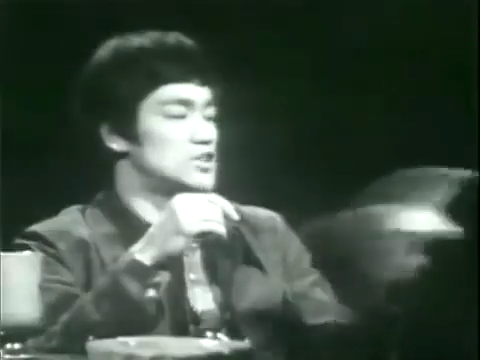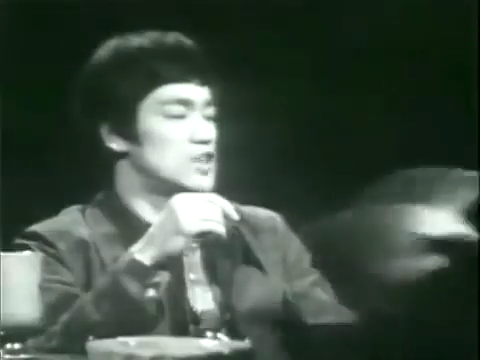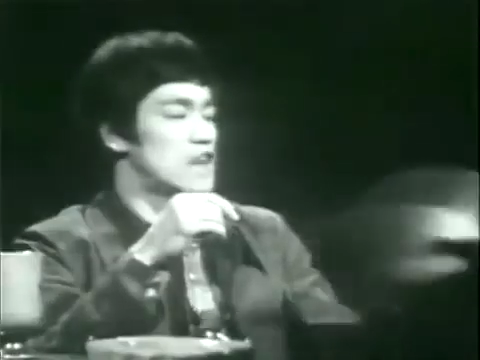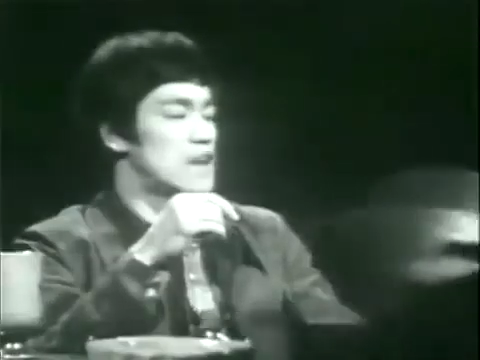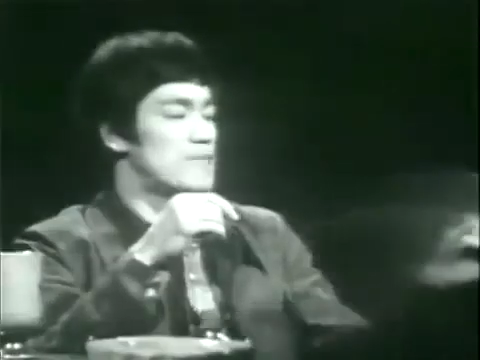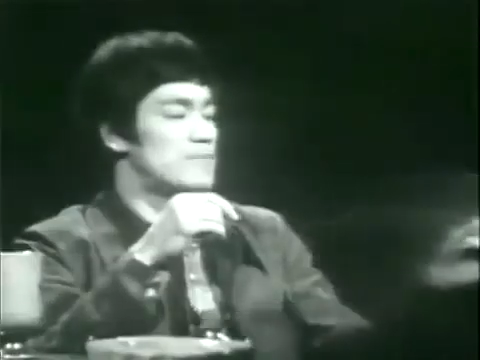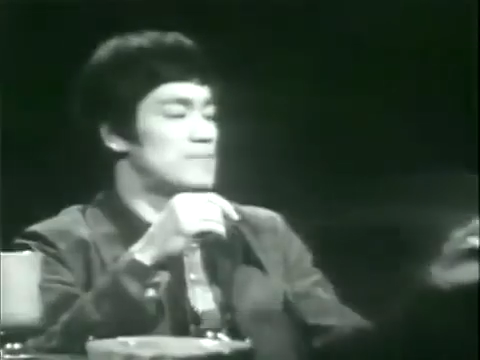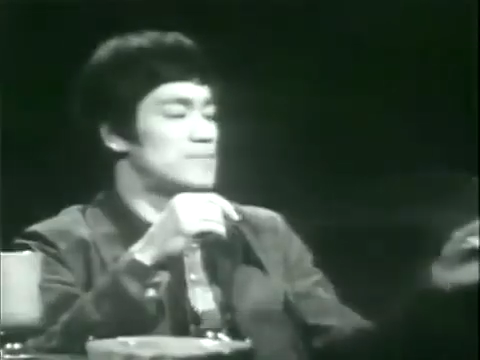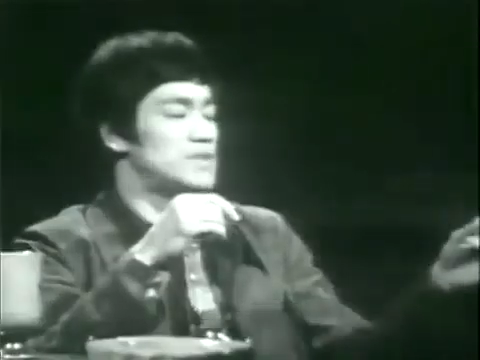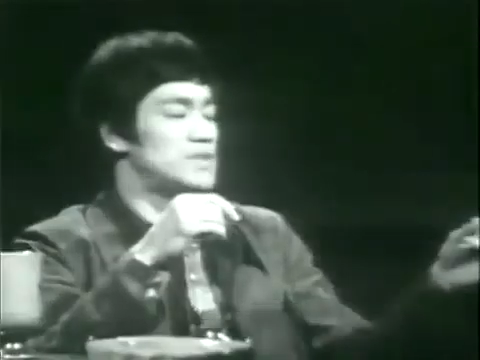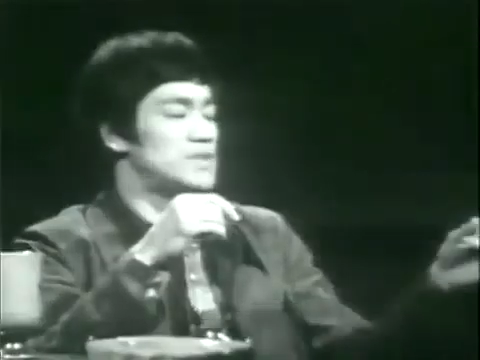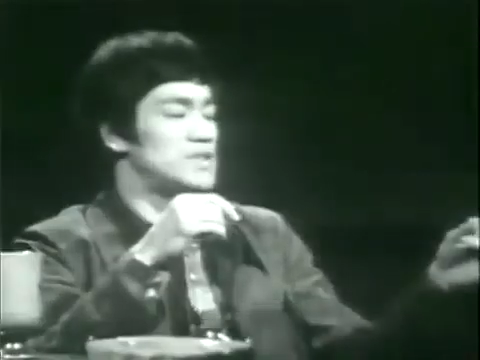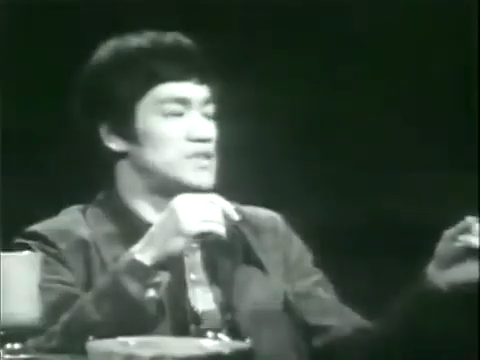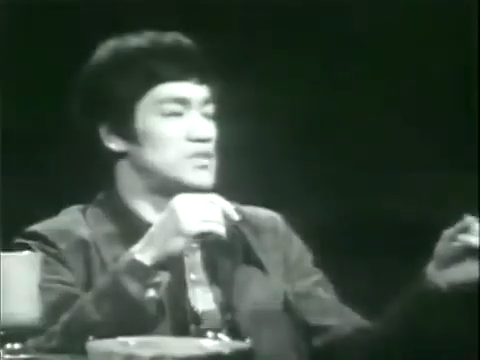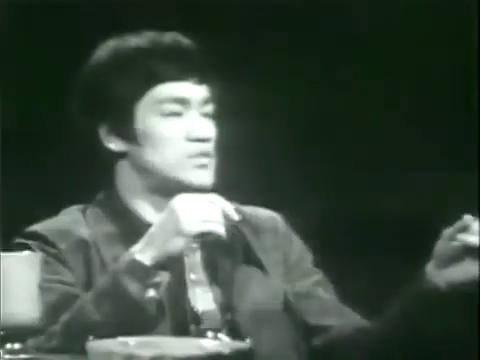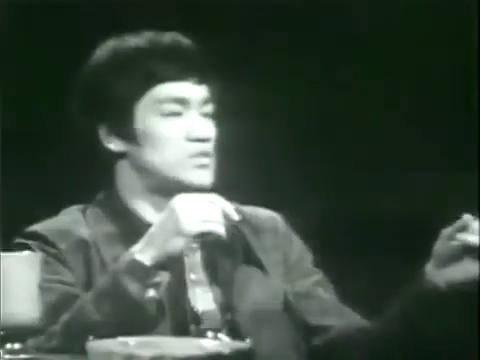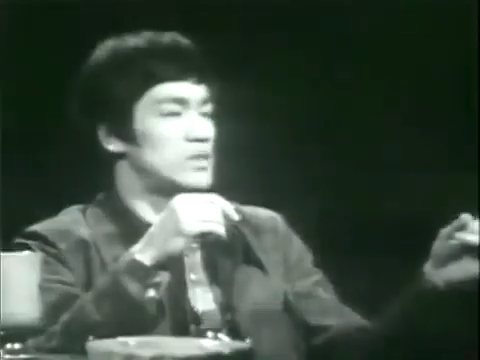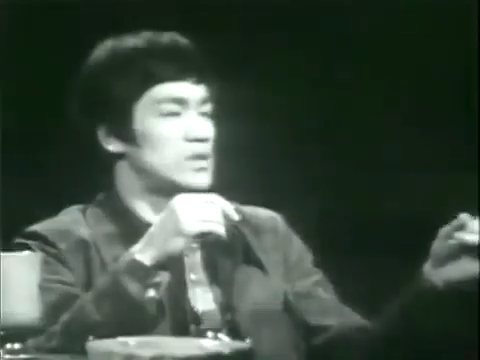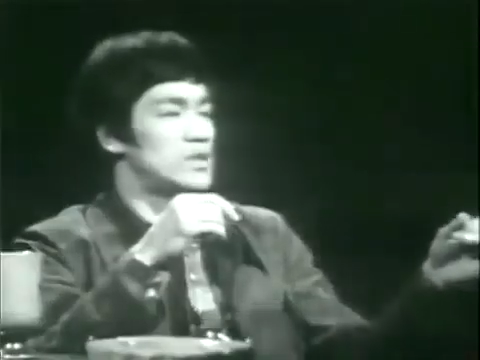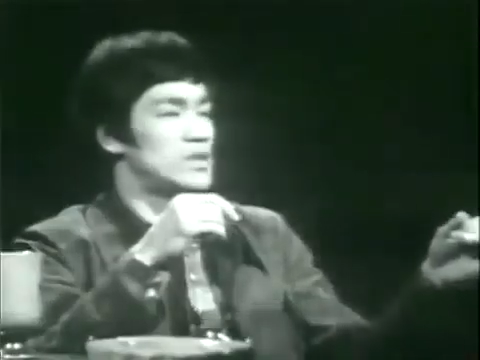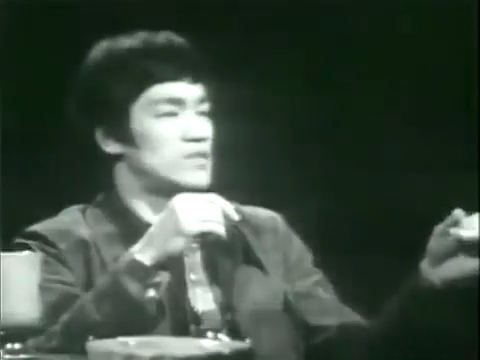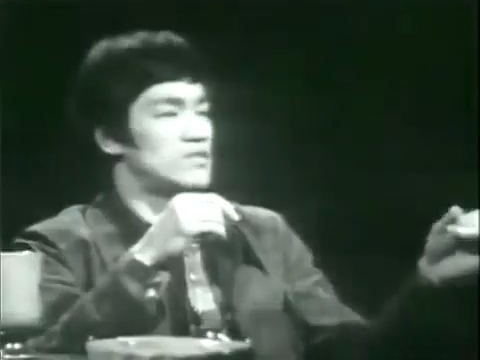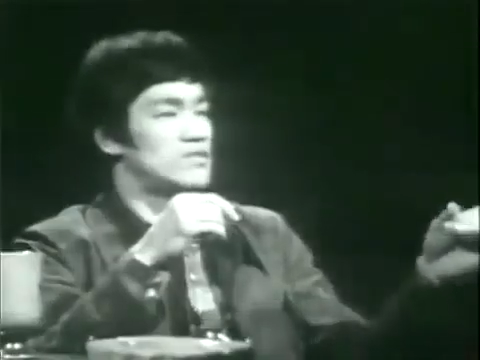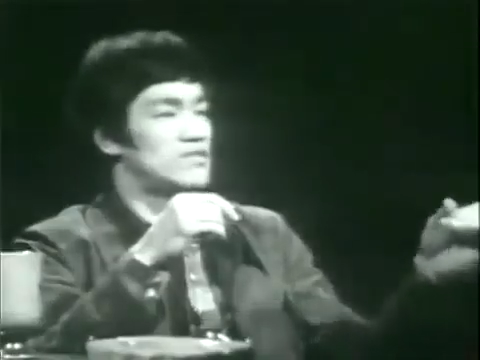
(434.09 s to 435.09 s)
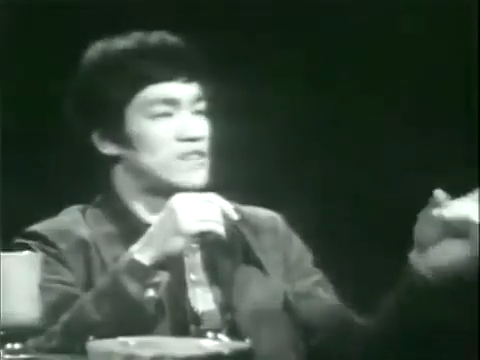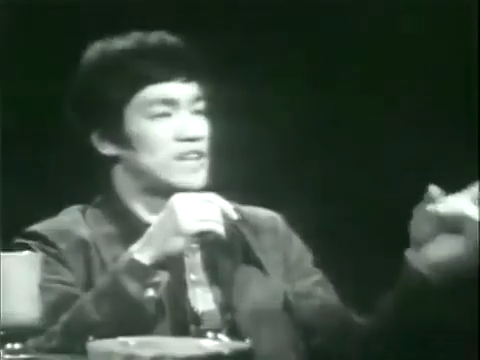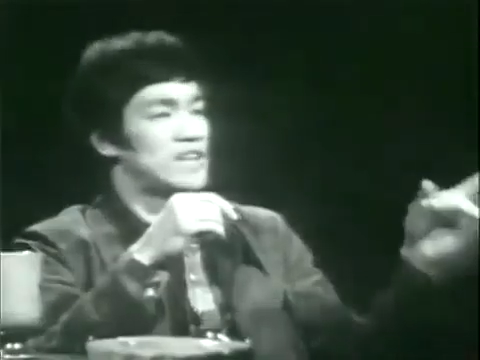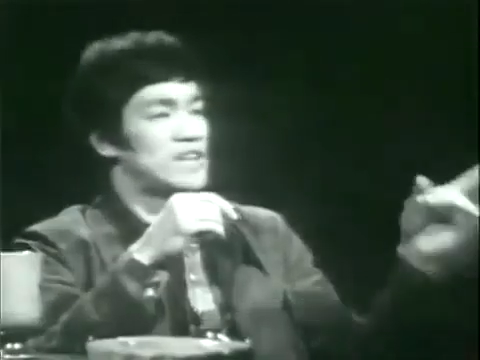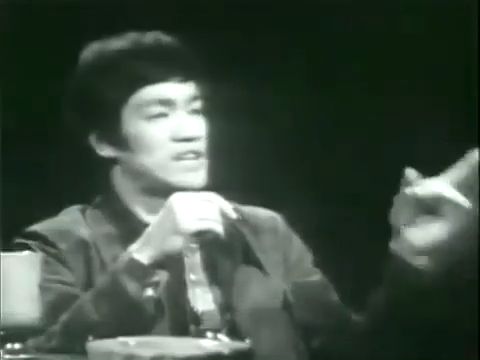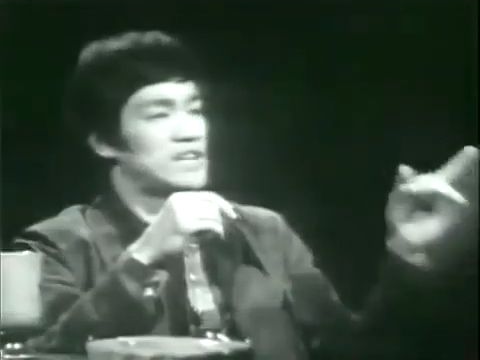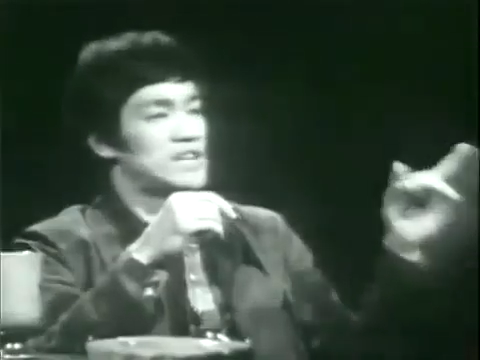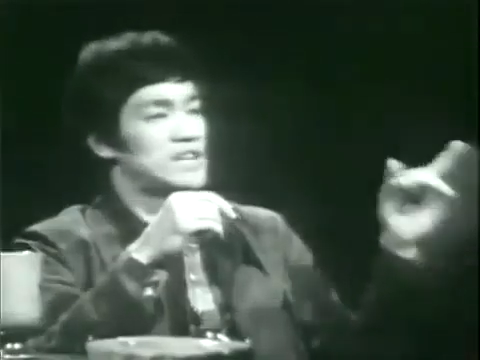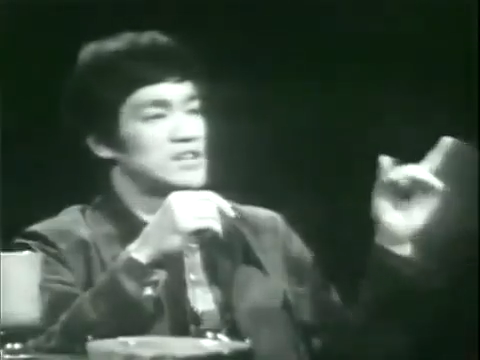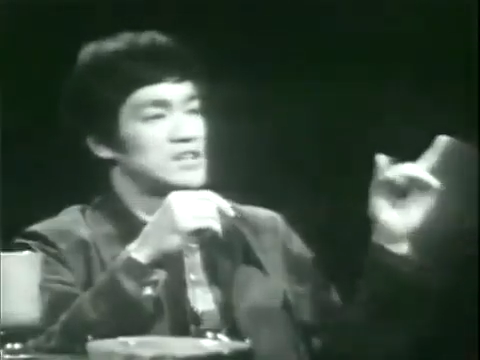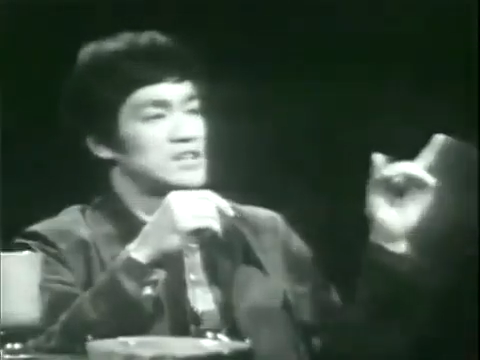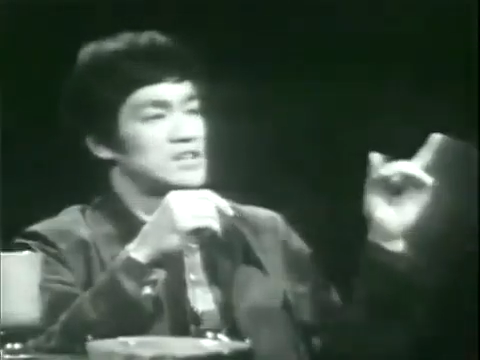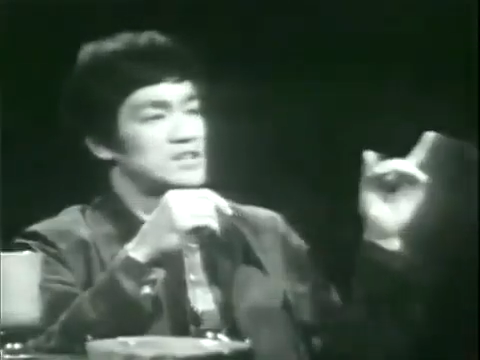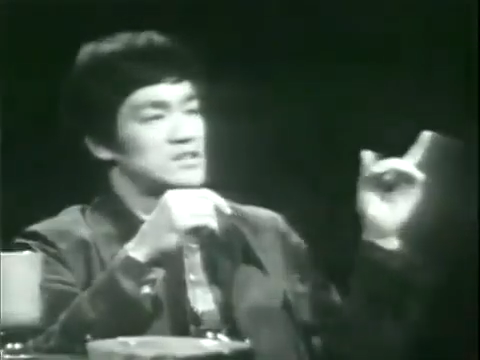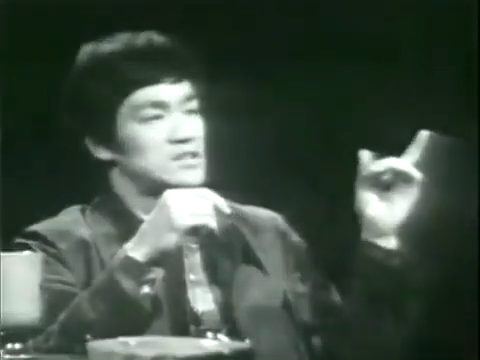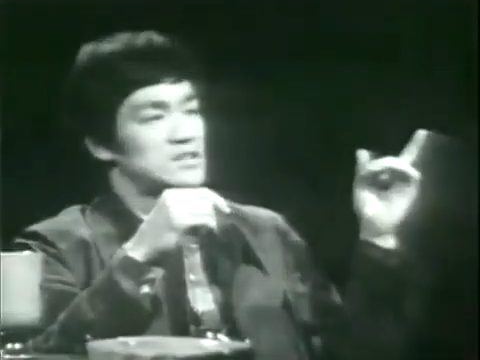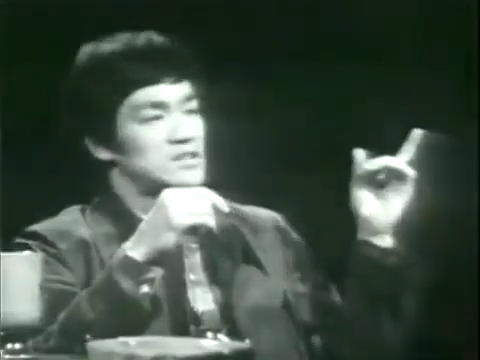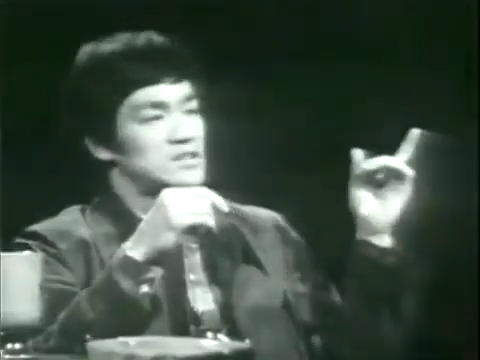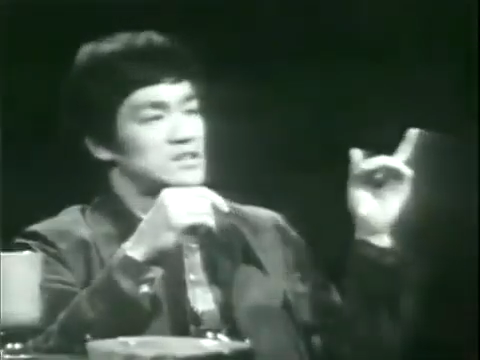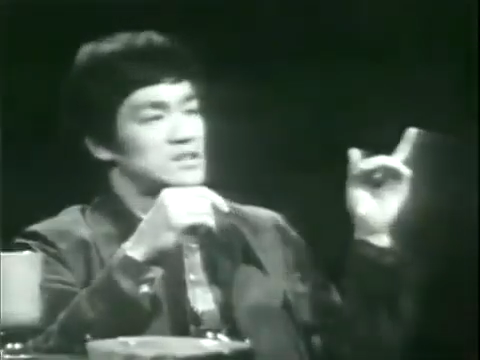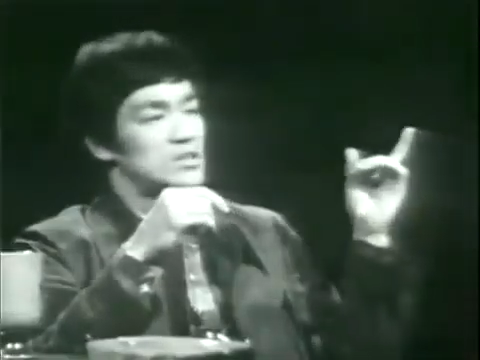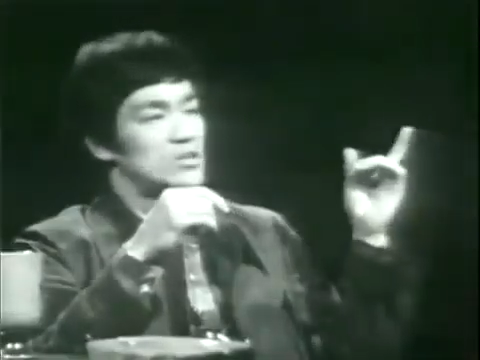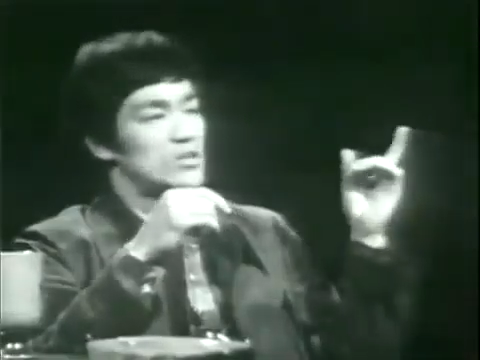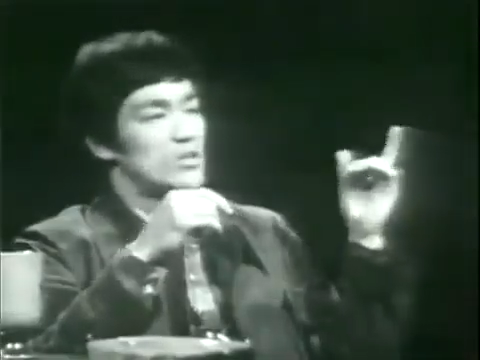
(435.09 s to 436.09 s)
Japanese way of fighting
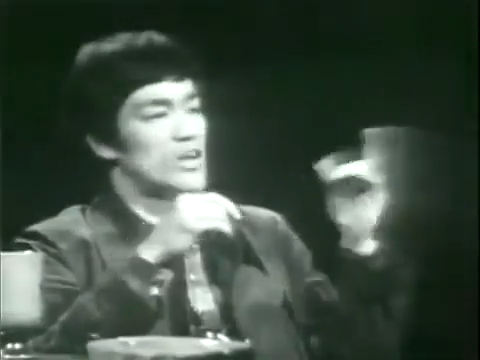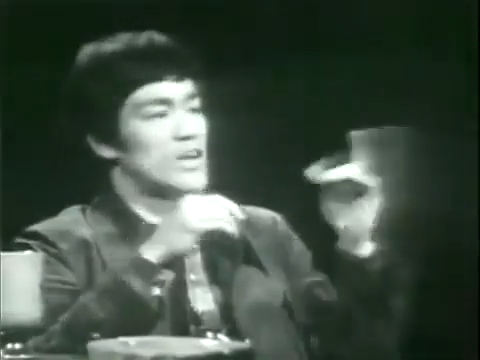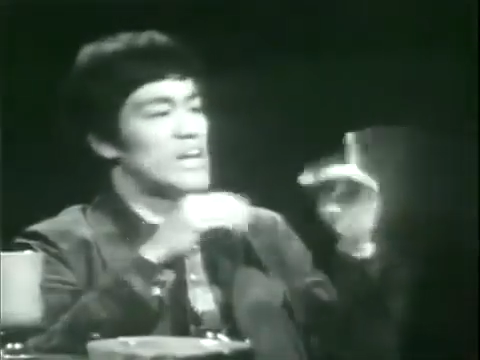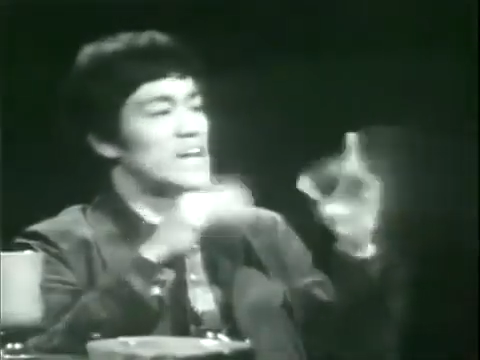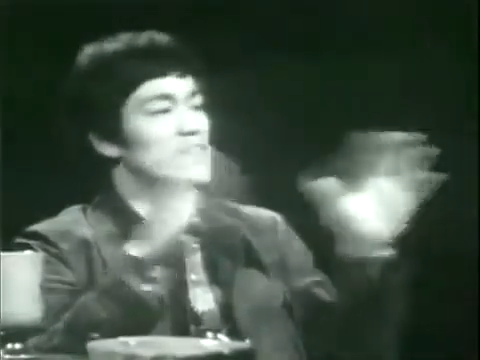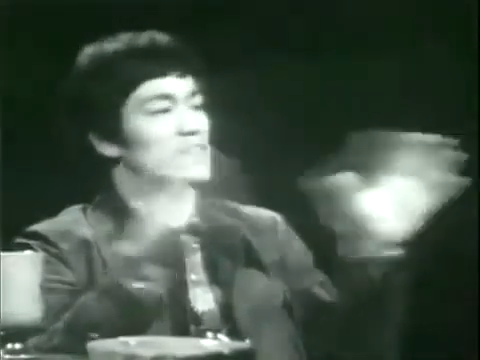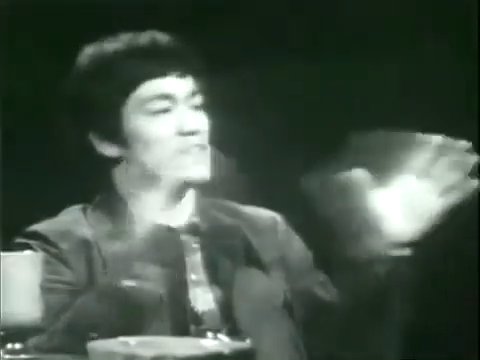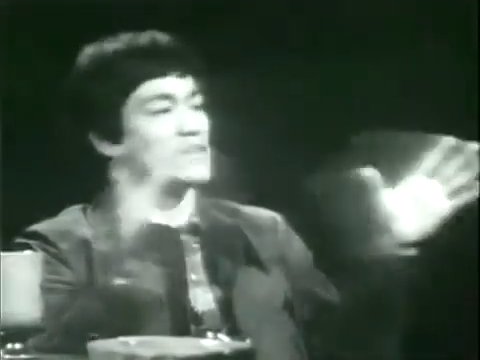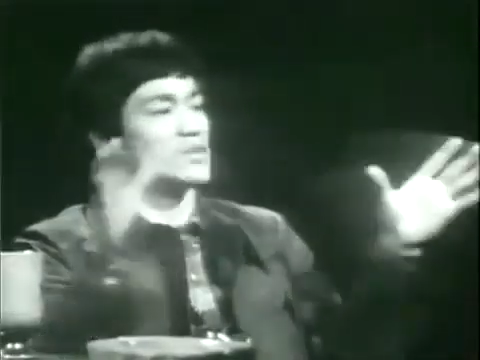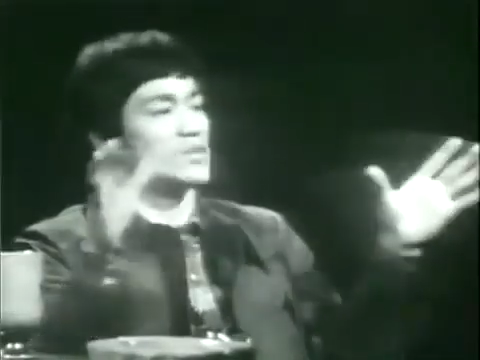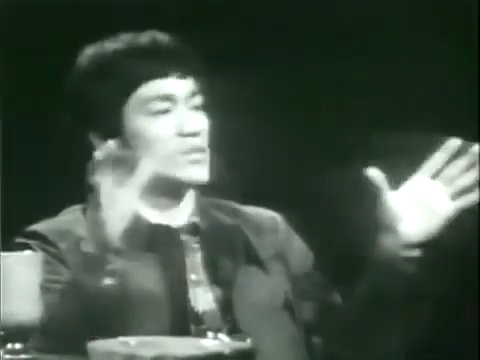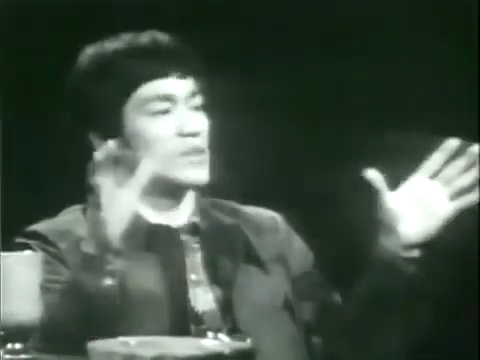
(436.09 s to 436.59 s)
or whatever